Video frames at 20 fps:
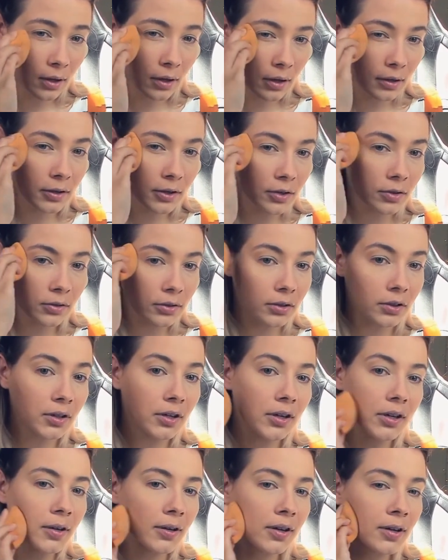in your
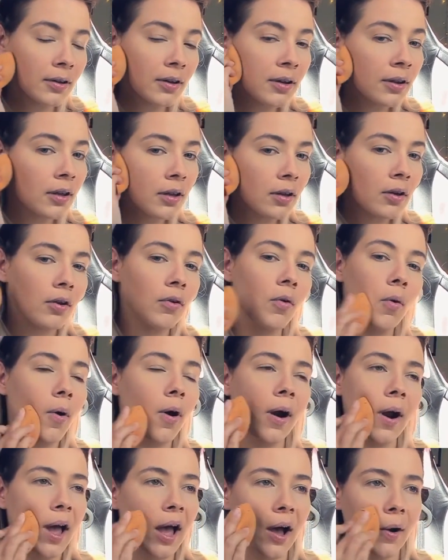look
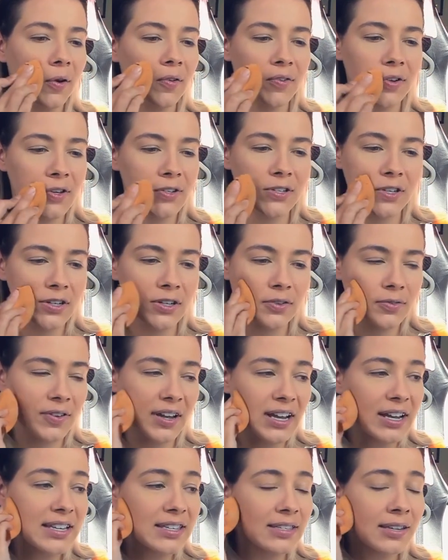or how it feels on your
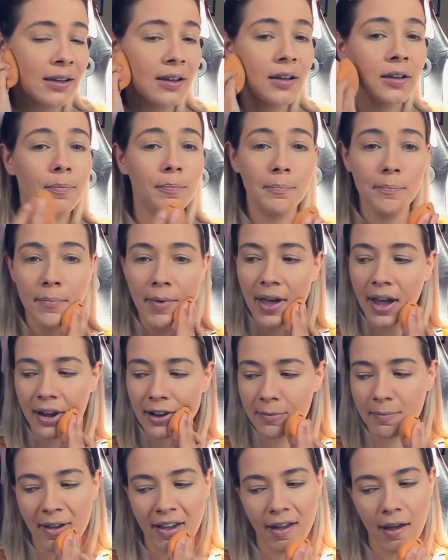face,
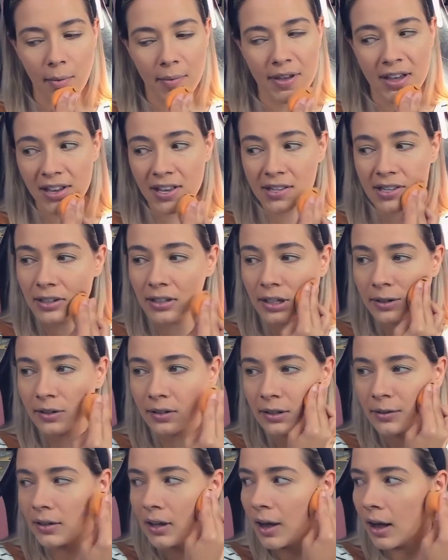MAC makeup is a
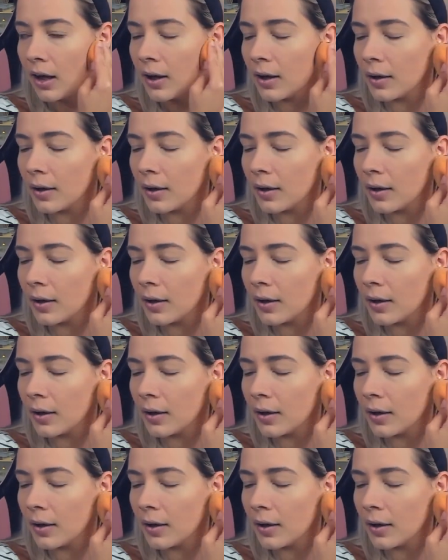little